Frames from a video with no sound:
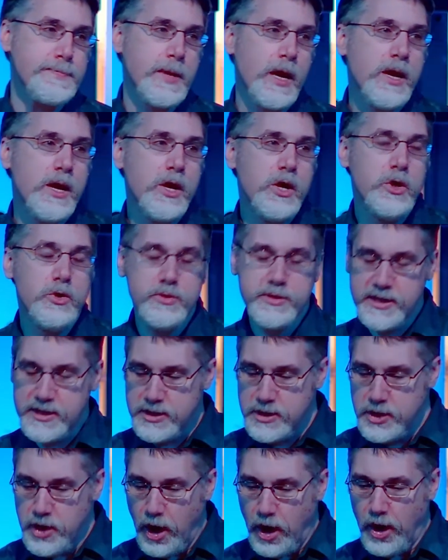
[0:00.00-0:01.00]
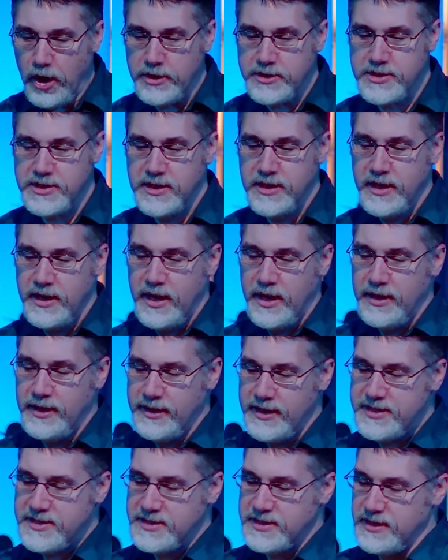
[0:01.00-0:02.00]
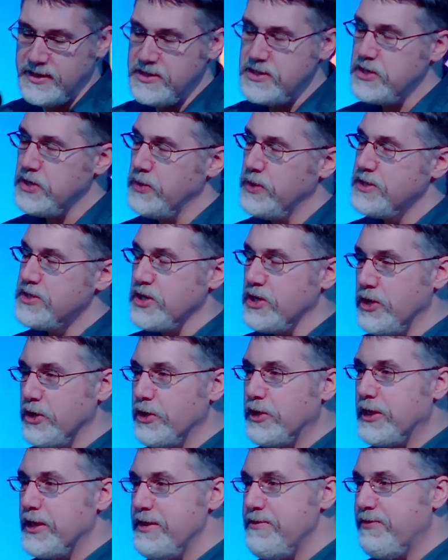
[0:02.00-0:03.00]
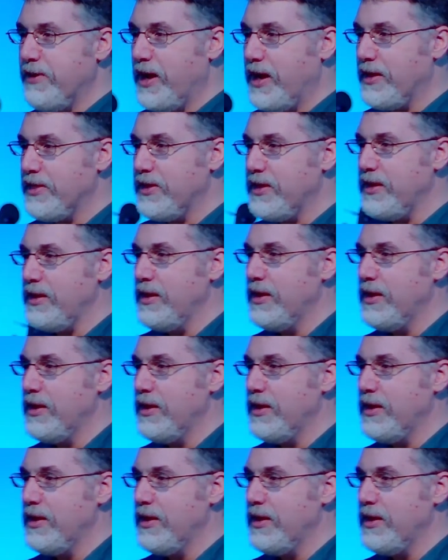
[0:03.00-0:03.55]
who did not listen to his earthly father